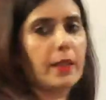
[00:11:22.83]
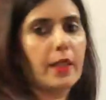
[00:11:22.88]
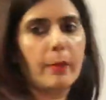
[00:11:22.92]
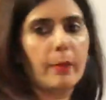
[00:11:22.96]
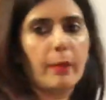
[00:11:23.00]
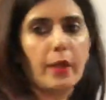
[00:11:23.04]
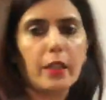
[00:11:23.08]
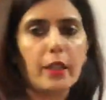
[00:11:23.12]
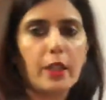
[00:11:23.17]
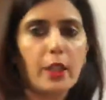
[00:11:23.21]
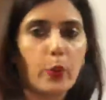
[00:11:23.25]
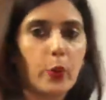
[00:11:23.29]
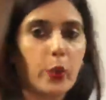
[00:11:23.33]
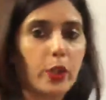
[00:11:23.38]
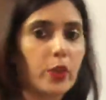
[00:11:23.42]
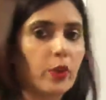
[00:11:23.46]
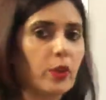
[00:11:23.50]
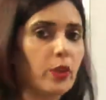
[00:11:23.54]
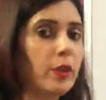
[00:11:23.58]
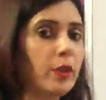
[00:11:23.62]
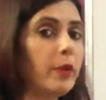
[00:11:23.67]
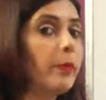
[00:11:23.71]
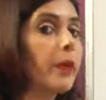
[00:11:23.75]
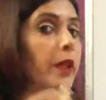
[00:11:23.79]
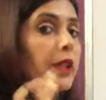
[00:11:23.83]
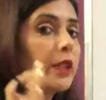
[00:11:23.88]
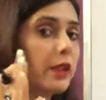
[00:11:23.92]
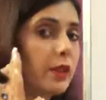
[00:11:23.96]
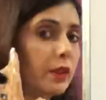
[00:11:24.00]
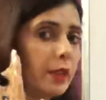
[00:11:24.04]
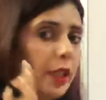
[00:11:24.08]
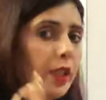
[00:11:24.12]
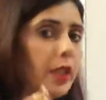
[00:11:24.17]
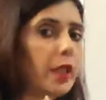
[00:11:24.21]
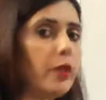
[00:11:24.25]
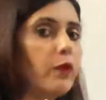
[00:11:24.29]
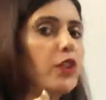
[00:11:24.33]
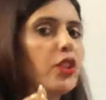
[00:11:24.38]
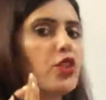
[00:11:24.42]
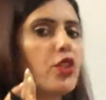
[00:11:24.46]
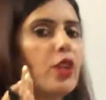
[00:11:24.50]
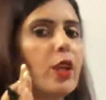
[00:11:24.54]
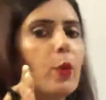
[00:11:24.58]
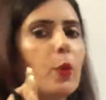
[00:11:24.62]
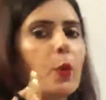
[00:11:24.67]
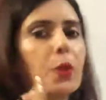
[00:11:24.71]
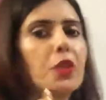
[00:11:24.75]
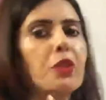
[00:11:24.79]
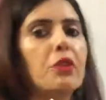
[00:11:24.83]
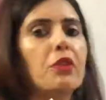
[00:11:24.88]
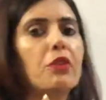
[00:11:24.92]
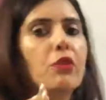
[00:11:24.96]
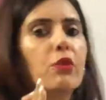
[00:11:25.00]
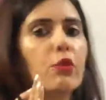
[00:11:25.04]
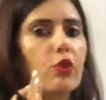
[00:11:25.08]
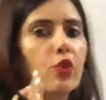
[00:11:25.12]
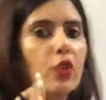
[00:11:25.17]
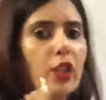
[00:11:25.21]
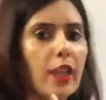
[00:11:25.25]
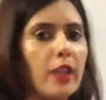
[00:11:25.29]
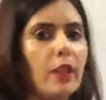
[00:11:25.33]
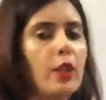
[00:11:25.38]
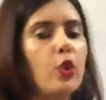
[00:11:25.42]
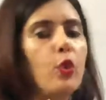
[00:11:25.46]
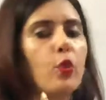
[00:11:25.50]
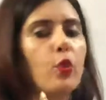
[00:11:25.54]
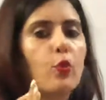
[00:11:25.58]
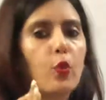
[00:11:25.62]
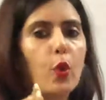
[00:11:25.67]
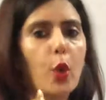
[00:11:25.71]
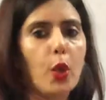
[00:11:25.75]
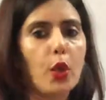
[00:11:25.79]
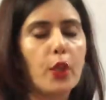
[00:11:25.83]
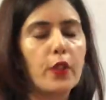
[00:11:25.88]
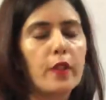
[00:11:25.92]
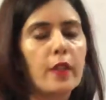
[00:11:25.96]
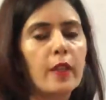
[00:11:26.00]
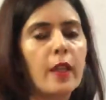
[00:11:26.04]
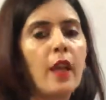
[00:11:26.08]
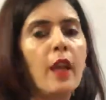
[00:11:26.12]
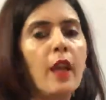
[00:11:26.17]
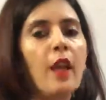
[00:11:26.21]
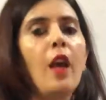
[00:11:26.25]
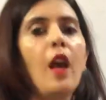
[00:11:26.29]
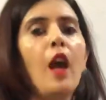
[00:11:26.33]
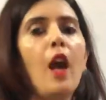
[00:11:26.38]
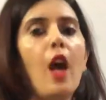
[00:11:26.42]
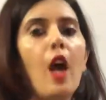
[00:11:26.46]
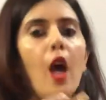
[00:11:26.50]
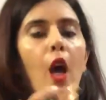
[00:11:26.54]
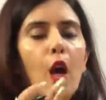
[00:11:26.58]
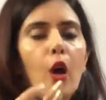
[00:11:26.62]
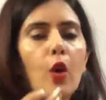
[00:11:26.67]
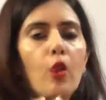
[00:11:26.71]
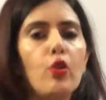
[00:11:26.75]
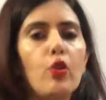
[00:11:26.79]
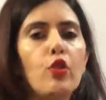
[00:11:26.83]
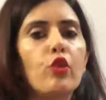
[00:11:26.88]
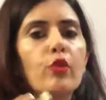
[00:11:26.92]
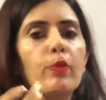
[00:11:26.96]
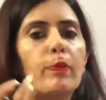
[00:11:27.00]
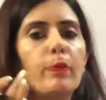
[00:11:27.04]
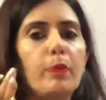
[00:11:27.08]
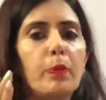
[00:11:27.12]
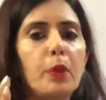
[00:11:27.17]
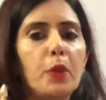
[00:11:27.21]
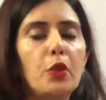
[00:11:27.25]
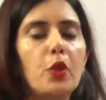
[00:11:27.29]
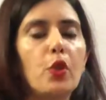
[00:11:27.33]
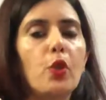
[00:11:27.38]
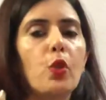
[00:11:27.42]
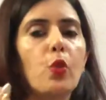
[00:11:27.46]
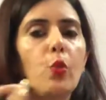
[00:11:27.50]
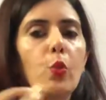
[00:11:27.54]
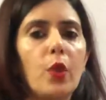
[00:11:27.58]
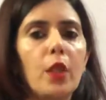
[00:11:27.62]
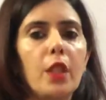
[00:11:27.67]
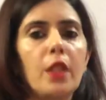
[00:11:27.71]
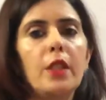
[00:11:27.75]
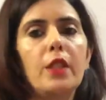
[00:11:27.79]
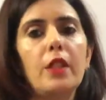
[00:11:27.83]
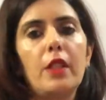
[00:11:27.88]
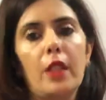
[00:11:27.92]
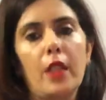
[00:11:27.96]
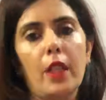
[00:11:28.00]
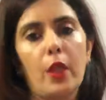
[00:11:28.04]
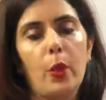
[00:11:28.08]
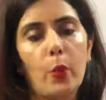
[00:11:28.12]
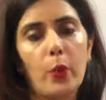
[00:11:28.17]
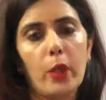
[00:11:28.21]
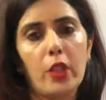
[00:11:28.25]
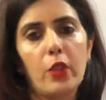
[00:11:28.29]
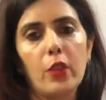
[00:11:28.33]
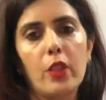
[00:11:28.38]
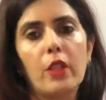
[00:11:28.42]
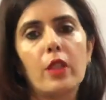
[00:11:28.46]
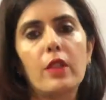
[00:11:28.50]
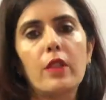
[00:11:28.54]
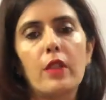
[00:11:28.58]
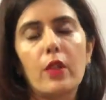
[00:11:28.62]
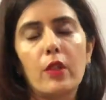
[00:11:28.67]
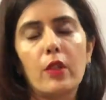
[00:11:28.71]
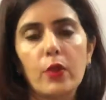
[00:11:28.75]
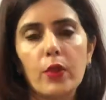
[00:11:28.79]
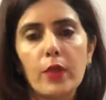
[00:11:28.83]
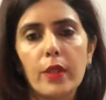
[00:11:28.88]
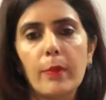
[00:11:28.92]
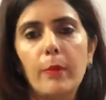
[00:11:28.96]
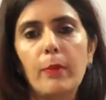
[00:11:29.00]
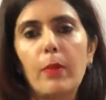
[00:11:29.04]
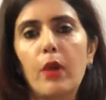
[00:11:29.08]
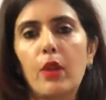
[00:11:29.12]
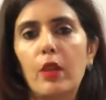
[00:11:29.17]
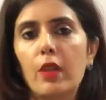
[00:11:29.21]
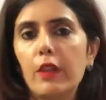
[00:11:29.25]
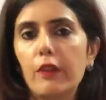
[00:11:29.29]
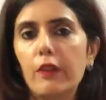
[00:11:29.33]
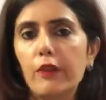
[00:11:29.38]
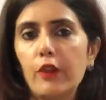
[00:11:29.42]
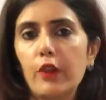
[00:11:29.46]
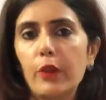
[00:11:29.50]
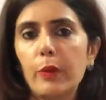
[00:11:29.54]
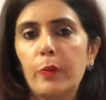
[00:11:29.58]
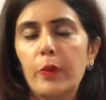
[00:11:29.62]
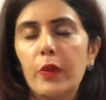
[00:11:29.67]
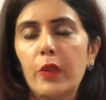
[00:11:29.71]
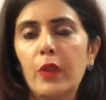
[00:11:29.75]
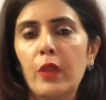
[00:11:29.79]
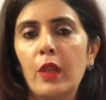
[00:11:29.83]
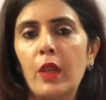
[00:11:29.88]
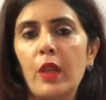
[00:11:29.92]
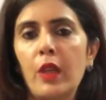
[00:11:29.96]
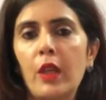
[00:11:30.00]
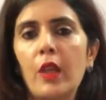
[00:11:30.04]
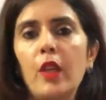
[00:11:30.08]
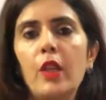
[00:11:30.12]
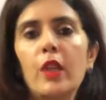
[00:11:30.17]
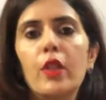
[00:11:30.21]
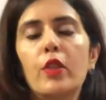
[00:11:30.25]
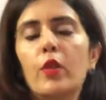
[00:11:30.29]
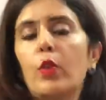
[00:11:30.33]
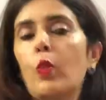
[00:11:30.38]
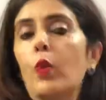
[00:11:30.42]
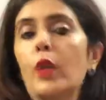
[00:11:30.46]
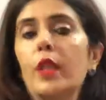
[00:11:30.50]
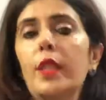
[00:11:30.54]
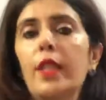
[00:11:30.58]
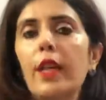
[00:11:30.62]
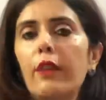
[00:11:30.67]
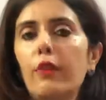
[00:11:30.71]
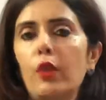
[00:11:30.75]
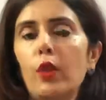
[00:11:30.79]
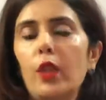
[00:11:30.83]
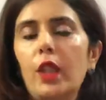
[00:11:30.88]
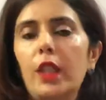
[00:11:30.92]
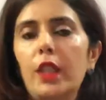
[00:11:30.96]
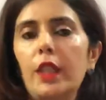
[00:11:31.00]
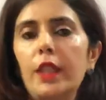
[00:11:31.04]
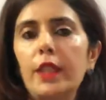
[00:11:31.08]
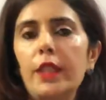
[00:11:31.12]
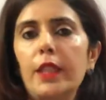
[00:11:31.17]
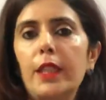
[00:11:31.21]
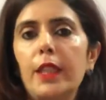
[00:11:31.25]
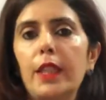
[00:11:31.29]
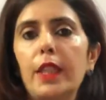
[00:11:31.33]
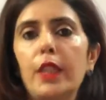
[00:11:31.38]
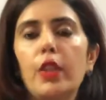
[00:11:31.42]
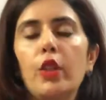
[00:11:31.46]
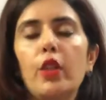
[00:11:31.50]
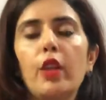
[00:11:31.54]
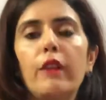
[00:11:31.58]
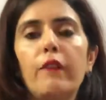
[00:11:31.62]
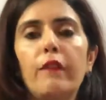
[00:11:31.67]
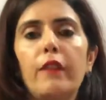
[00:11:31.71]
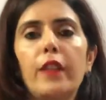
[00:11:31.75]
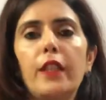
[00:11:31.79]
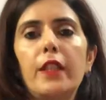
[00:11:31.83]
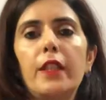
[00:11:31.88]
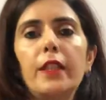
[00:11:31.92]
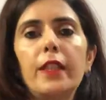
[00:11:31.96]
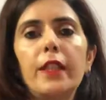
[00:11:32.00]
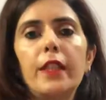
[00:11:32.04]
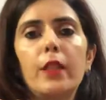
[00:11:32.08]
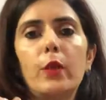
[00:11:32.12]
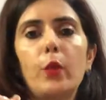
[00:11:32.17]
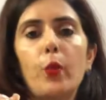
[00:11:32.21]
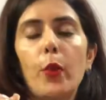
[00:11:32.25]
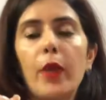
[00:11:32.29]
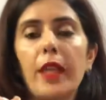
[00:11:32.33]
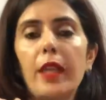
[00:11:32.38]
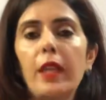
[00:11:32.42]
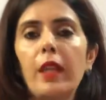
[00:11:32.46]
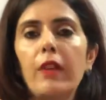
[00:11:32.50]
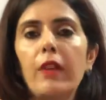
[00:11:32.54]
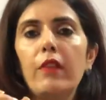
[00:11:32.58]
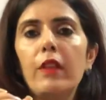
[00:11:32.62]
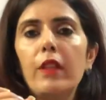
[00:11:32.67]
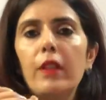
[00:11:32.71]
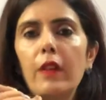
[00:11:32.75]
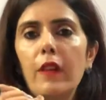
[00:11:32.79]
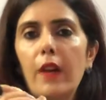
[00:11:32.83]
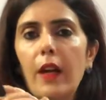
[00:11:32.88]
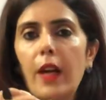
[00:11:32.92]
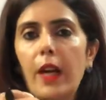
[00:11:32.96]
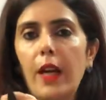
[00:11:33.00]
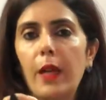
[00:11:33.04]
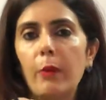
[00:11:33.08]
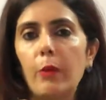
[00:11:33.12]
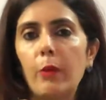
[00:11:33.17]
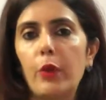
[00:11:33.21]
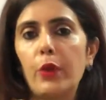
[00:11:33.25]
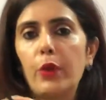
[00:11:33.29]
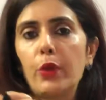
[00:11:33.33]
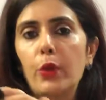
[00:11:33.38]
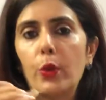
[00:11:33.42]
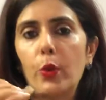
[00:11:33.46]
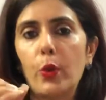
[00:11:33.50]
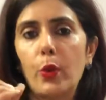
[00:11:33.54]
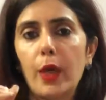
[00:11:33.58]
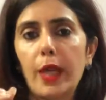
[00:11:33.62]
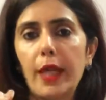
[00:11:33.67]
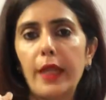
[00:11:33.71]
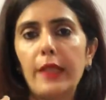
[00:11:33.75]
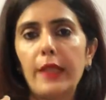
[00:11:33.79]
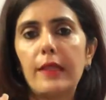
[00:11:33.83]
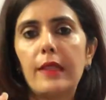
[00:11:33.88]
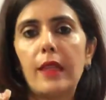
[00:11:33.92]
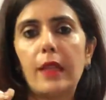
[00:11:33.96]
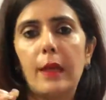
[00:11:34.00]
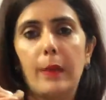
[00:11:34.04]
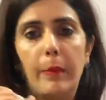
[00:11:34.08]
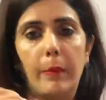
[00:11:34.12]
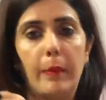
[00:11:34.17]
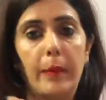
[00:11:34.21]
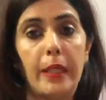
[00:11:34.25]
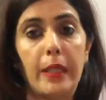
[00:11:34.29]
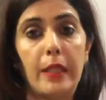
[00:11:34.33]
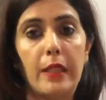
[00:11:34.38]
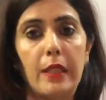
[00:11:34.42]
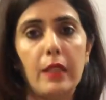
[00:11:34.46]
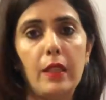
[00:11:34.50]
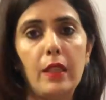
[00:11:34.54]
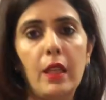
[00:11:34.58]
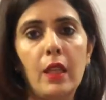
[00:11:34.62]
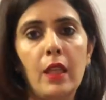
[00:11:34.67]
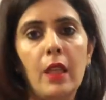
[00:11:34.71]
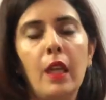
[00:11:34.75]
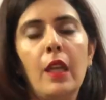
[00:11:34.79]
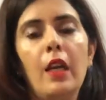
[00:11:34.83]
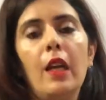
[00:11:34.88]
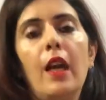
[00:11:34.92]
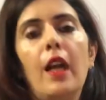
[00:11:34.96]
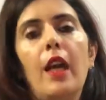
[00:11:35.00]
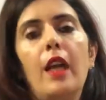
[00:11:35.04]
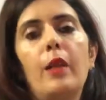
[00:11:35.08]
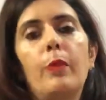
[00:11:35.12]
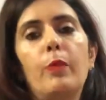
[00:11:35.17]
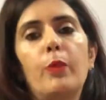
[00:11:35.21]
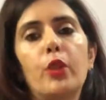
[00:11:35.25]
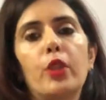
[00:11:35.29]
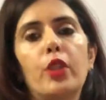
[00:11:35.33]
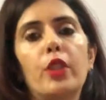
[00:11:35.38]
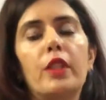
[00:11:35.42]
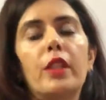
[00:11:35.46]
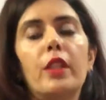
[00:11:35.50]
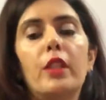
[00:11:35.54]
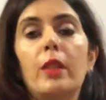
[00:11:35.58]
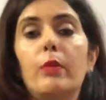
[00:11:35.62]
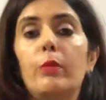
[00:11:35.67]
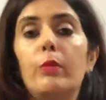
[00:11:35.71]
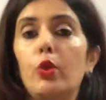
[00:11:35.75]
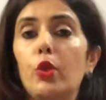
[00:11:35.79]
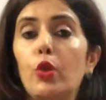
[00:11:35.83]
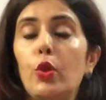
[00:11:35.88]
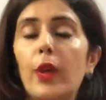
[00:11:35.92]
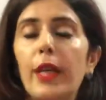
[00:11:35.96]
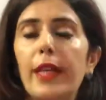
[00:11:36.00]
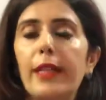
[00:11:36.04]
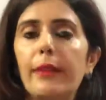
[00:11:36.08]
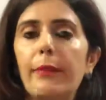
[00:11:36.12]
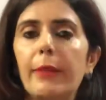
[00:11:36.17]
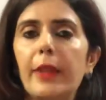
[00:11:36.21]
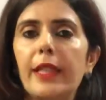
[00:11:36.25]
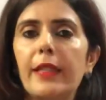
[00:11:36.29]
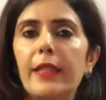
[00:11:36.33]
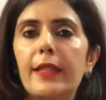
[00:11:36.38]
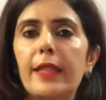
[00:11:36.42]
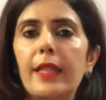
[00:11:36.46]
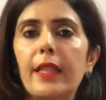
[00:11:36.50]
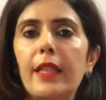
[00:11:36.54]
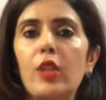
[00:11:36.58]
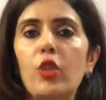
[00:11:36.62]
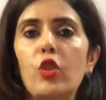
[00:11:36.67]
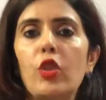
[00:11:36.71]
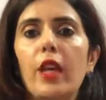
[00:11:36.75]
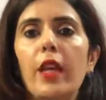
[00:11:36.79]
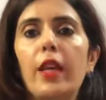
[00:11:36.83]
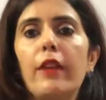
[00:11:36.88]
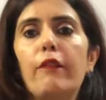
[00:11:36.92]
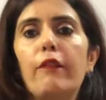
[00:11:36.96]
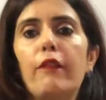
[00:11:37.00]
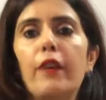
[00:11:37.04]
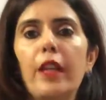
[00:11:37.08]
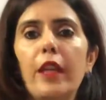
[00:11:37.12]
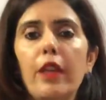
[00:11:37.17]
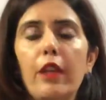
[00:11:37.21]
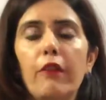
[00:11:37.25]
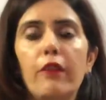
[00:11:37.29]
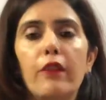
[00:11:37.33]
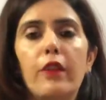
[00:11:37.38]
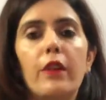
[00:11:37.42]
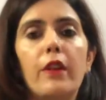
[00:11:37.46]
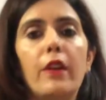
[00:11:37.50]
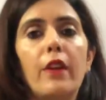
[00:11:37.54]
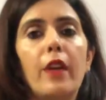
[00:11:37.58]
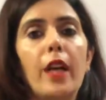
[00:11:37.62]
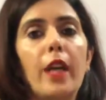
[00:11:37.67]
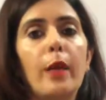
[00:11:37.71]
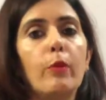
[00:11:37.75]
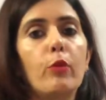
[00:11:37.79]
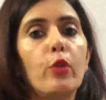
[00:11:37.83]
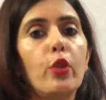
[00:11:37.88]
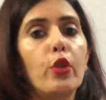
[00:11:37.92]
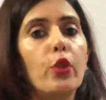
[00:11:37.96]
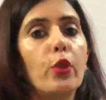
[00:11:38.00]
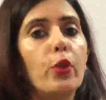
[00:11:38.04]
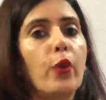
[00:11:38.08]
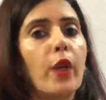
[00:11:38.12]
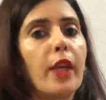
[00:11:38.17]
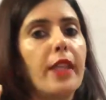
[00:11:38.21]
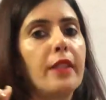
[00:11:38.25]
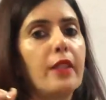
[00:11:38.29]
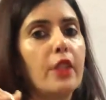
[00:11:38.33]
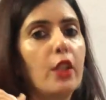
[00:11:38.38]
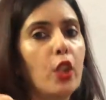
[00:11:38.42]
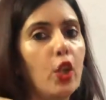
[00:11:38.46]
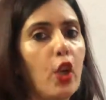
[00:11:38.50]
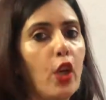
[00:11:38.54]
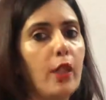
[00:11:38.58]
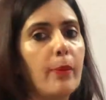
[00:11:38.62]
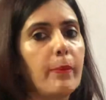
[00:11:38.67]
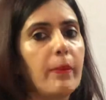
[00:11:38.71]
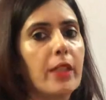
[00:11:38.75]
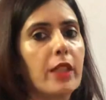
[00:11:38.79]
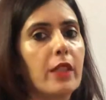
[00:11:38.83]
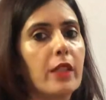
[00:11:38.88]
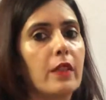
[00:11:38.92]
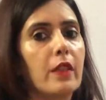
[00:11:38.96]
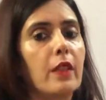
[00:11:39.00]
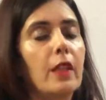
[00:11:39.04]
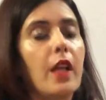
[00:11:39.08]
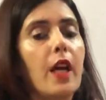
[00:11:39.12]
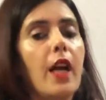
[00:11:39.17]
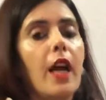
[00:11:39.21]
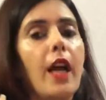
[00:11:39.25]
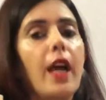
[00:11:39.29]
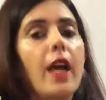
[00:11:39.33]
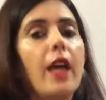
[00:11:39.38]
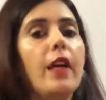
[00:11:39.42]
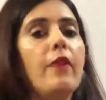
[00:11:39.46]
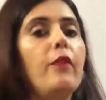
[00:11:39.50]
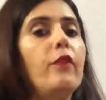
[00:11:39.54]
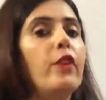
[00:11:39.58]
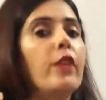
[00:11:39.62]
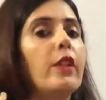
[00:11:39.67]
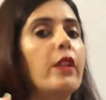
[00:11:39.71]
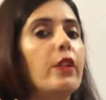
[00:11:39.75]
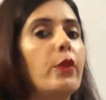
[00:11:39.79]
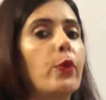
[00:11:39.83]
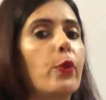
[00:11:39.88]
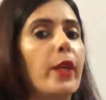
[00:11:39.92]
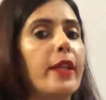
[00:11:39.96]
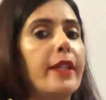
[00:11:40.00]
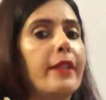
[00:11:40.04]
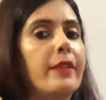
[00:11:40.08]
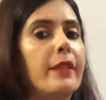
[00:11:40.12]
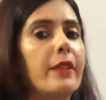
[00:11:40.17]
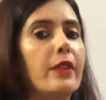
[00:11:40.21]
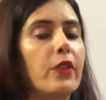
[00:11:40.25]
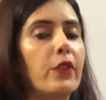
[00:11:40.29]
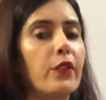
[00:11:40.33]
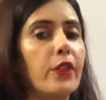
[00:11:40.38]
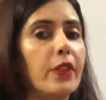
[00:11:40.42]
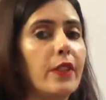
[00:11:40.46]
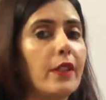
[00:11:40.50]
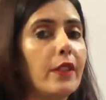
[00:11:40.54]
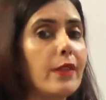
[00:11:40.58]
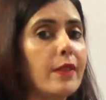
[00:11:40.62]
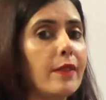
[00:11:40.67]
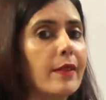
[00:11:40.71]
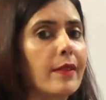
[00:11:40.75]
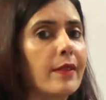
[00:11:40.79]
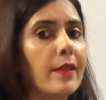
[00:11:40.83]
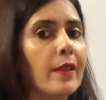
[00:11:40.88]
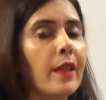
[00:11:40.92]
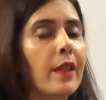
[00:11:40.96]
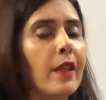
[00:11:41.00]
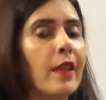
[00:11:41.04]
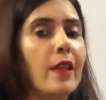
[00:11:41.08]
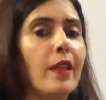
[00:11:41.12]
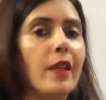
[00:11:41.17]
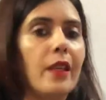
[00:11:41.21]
chemical equation, but the thing which I wanted to tell you was how to put word equations into symbolic forms. So what have you learned? You have learned that whenever I'm going to write a metal, I'll put it in a monoatomic stage, and whenever I'm going to write a non-metal, I will write it with its